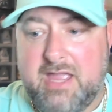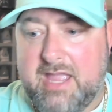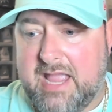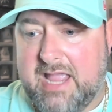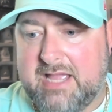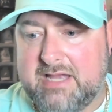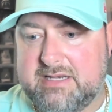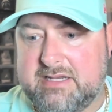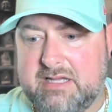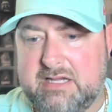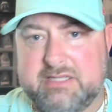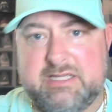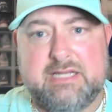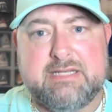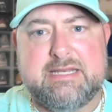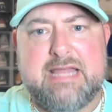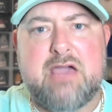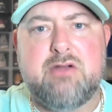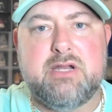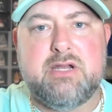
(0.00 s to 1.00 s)
And
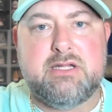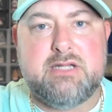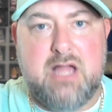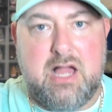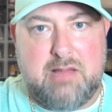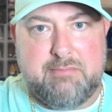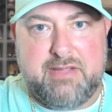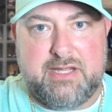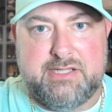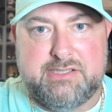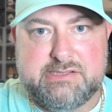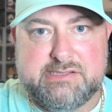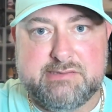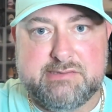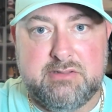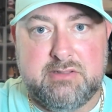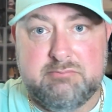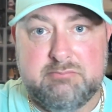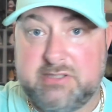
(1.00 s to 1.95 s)
get down in the comments,